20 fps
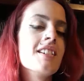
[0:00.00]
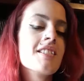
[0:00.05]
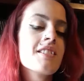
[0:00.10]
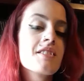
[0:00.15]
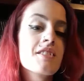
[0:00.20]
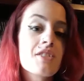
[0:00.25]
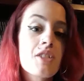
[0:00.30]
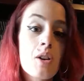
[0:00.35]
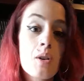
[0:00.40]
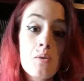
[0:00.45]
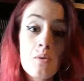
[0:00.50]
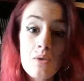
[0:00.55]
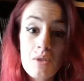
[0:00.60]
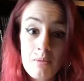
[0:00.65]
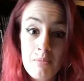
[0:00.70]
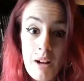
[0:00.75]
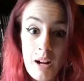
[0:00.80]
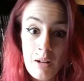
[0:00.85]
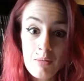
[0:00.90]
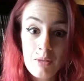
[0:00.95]
Star Wars
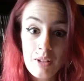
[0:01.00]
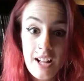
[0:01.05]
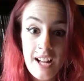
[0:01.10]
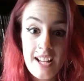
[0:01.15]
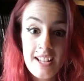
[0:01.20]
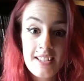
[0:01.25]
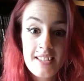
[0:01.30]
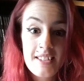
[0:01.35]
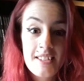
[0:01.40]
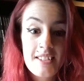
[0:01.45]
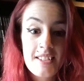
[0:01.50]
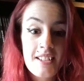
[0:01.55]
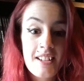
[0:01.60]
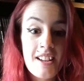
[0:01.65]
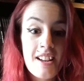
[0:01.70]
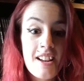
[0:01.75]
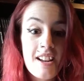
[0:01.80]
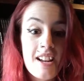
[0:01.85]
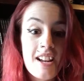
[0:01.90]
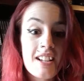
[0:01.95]
bobbleheads,
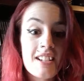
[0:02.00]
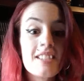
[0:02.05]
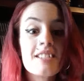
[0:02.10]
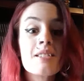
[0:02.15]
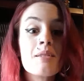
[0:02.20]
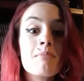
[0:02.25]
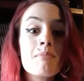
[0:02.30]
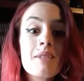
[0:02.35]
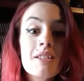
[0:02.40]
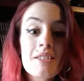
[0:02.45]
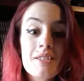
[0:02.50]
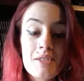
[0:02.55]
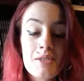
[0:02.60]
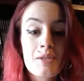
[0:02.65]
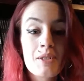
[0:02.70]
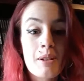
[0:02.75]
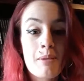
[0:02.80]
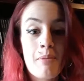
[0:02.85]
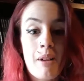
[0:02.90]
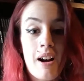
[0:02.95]
and it's a
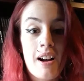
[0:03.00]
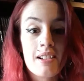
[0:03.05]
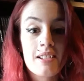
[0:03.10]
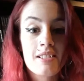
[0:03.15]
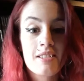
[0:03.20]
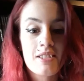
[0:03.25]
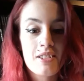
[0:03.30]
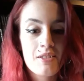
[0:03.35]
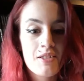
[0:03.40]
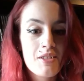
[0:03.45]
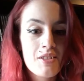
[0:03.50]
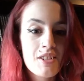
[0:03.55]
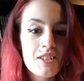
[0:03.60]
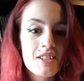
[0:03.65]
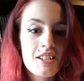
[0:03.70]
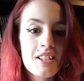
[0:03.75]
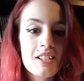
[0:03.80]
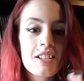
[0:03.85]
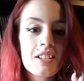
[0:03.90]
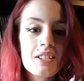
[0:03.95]
mystery box, so you just
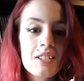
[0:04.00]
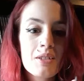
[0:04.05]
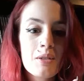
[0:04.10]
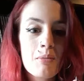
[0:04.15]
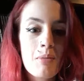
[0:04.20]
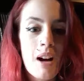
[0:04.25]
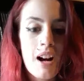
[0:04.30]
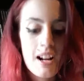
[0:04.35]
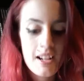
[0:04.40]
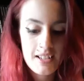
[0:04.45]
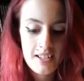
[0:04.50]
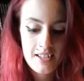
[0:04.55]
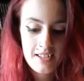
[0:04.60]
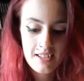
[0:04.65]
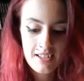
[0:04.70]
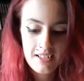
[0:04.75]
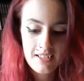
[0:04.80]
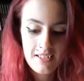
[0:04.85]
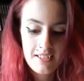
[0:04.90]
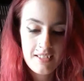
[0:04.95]
get like a little box,
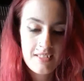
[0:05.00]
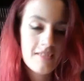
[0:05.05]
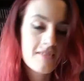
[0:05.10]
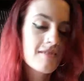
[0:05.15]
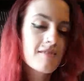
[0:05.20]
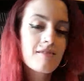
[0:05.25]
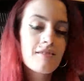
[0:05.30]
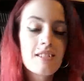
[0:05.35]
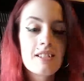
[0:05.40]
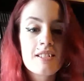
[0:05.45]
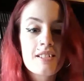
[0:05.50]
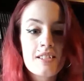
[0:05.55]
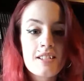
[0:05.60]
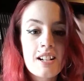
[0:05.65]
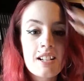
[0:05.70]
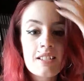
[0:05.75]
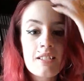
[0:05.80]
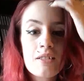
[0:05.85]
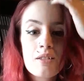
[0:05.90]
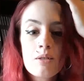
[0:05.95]
and it's
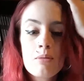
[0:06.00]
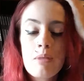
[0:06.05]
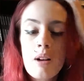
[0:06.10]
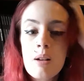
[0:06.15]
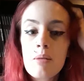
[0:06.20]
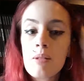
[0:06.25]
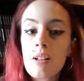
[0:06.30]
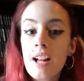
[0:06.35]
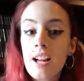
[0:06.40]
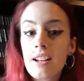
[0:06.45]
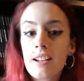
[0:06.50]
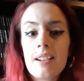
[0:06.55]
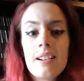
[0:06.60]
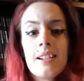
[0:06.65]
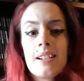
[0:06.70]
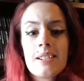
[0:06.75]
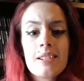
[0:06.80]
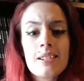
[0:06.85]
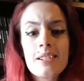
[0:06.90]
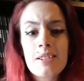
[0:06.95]
got the little bobblehead in
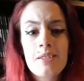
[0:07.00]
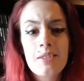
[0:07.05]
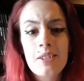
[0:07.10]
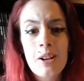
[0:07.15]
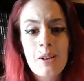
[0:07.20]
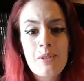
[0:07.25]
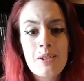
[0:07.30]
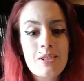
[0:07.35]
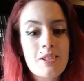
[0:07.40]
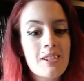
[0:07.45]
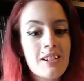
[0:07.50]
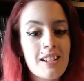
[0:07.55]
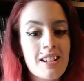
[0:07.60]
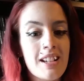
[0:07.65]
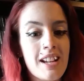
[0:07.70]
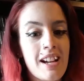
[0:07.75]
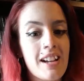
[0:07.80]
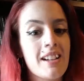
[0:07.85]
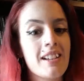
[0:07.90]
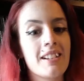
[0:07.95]
it, and you don't know what you're gonna
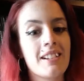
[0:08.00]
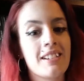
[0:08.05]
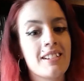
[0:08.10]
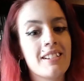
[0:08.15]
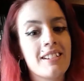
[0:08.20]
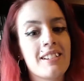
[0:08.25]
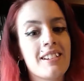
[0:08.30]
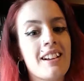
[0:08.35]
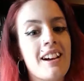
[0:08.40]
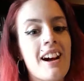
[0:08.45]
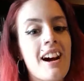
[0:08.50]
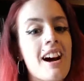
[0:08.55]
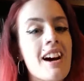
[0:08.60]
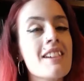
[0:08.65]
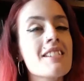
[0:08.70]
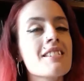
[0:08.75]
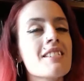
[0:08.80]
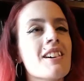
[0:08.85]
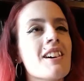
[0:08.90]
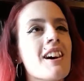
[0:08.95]
get. And
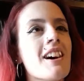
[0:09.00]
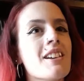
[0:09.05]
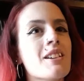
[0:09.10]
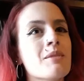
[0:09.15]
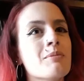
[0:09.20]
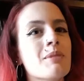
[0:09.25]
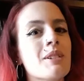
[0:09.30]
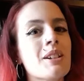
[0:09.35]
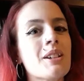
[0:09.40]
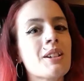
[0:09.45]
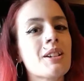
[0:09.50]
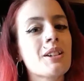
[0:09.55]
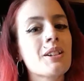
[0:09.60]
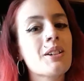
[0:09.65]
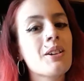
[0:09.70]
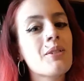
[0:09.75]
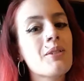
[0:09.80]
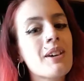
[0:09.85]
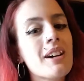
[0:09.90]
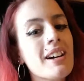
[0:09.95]
I saw it, and I'm like, you
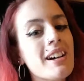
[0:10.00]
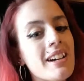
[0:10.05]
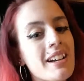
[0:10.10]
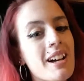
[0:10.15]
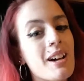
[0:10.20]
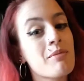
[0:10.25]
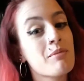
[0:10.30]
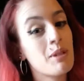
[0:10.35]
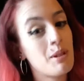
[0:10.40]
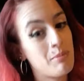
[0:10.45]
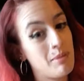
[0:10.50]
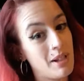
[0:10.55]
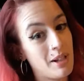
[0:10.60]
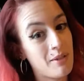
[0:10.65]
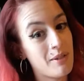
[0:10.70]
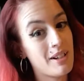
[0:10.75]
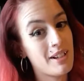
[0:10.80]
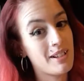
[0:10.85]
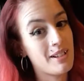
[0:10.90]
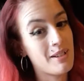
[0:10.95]
know what, I'm gonna pick
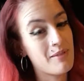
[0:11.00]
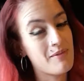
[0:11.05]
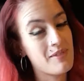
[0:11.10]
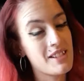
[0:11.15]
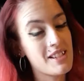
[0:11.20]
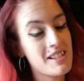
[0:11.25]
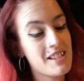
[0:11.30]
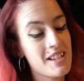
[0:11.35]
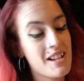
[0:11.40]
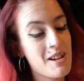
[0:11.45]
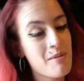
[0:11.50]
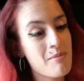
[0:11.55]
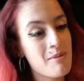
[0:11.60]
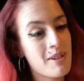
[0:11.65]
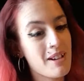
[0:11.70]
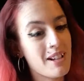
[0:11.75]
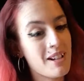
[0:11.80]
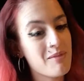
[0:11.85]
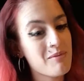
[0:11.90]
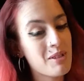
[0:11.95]
one of these up,
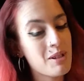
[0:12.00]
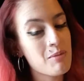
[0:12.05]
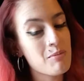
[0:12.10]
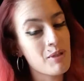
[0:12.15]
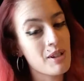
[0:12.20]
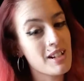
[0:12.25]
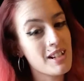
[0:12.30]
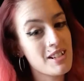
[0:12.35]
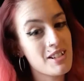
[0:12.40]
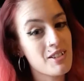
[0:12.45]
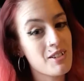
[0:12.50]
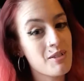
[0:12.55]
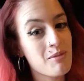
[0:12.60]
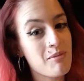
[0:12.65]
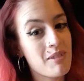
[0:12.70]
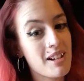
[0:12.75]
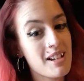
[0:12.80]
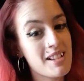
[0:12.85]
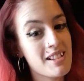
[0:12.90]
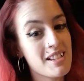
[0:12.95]
and I'm gonna bring it to him
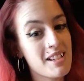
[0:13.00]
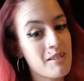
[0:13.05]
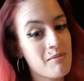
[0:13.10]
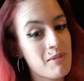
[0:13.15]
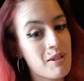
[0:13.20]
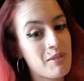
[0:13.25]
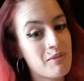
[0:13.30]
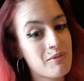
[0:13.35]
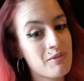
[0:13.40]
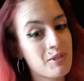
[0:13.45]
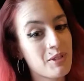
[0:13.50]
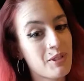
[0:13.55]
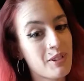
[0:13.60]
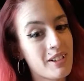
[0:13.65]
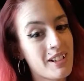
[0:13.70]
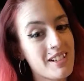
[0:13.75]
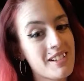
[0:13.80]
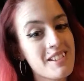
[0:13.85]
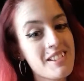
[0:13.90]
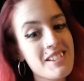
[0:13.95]
when I see him out in
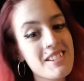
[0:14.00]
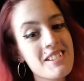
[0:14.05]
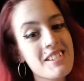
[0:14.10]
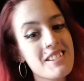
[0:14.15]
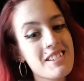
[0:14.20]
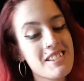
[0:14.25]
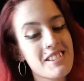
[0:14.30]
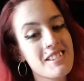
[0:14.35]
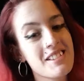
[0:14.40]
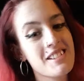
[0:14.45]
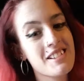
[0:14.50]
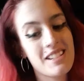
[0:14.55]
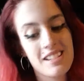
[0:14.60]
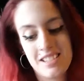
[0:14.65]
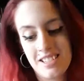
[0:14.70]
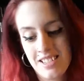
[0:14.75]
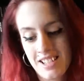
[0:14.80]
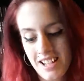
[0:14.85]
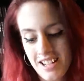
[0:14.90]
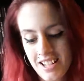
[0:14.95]
Florida, and just
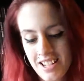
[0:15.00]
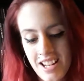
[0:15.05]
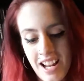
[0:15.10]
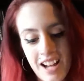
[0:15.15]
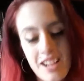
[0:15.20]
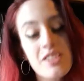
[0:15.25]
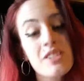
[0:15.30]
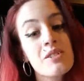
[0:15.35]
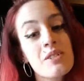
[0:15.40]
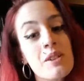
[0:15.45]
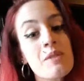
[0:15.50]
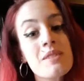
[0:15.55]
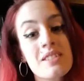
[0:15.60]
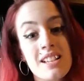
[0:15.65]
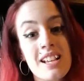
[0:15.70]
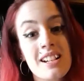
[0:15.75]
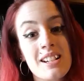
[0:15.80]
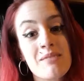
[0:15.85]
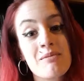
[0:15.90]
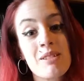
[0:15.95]
because I knew he was
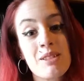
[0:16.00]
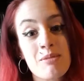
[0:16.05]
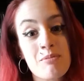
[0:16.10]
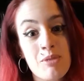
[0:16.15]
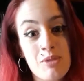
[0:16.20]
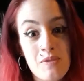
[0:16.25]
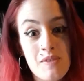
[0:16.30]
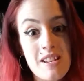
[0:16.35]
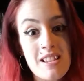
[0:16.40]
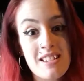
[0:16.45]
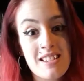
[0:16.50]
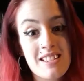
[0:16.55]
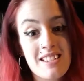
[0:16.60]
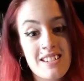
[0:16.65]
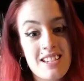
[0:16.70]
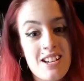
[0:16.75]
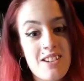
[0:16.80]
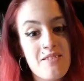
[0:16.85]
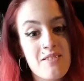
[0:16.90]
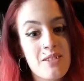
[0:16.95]
getting me the movies and
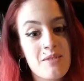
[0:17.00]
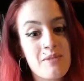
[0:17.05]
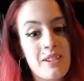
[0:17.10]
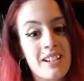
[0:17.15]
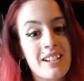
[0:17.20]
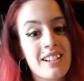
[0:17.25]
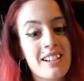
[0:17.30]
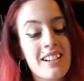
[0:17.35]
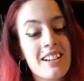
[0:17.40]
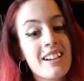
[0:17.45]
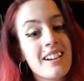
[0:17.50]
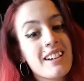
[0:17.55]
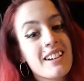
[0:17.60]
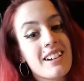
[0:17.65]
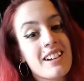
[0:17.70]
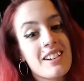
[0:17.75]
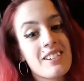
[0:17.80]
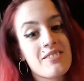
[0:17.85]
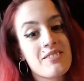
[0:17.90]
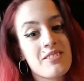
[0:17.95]
stuff, and I'm like,
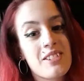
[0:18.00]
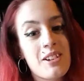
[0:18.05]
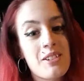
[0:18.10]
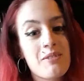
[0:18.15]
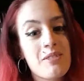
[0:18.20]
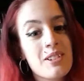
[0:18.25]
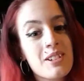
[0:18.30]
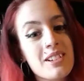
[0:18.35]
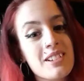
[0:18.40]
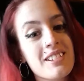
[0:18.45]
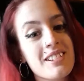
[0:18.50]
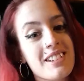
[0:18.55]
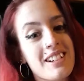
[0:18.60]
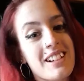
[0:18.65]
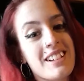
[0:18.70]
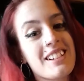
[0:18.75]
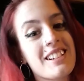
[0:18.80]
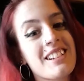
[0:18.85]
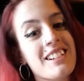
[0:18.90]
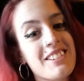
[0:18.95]
I want to
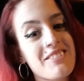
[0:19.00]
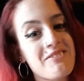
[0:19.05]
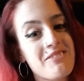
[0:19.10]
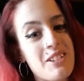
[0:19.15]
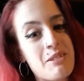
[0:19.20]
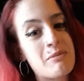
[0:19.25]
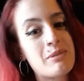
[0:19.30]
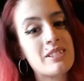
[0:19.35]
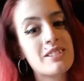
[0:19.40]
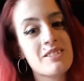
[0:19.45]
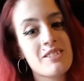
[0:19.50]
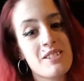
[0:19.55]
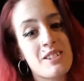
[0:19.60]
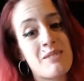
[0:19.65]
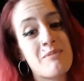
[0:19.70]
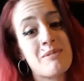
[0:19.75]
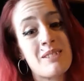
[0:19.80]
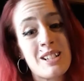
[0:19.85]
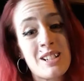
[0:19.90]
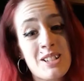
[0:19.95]
kind of give him a little
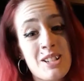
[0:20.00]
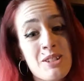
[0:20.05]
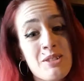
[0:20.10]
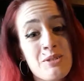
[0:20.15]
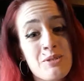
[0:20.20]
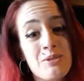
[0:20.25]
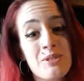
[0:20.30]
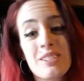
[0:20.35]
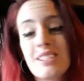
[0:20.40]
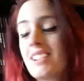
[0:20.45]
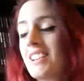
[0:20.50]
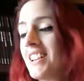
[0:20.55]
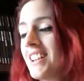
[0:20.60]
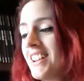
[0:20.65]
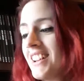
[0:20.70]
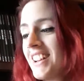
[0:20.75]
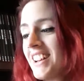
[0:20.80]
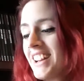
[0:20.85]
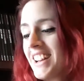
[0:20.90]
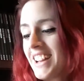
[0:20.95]
something too.
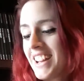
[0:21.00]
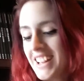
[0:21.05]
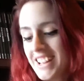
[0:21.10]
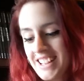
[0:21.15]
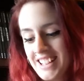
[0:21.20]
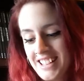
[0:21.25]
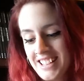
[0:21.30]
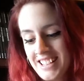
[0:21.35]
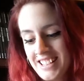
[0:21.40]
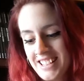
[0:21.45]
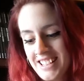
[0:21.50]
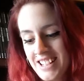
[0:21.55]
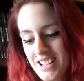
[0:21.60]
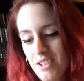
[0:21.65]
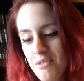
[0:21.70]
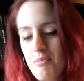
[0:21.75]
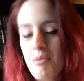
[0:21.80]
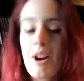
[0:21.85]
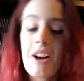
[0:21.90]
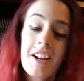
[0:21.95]
And
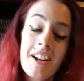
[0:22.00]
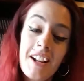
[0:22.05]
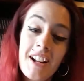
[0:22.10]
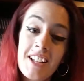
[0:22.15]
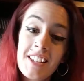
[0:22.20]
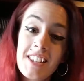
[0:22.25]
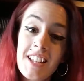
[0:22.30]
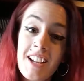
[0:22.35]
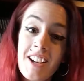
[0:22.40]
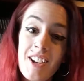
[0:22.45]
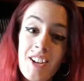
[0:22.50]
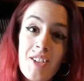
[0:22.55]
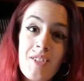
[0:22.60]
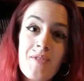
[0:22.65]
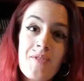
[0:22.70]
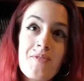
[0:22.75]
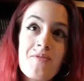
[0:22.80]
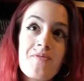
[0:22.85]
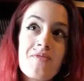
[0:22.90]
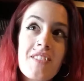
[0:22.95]
I brought it out there.
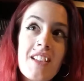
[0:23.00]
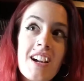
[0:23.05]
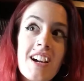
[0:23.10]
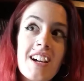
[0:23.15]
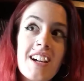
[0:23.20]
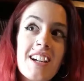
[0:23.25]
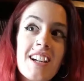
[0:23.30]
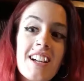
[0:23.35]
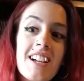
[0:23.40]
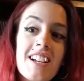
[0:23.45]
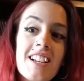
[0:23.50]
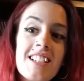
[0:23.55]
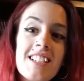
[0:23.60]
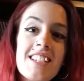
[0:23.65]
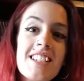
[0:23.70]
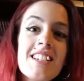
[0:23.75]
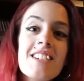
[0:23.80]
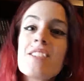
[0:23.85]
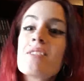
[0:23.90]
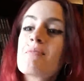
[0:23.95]

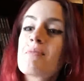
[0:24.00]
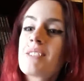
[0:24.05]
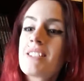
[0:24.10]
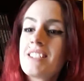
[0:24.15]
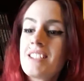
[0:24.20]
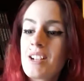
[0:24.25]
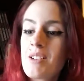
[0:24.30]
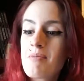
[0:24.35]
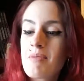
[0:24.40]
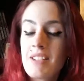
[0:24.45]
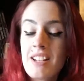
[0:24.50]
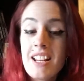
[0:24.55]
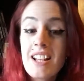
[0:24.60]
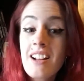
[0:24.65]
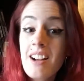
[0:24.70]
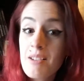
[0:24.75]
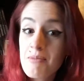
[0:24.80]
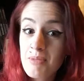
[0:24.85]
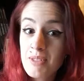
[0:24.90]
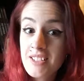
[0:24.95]
He opened it up, and he
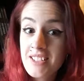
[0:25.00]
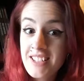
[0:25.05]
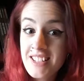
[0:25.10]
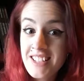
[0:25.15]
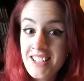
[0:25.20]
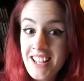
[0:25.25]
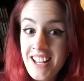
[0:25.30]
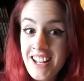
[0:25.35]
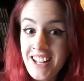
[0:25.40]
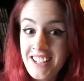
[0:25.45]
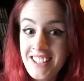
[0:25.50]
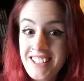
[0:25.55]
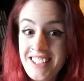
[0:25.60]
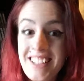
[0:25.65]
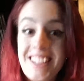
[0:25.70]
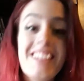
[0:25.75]
got Princess Leia.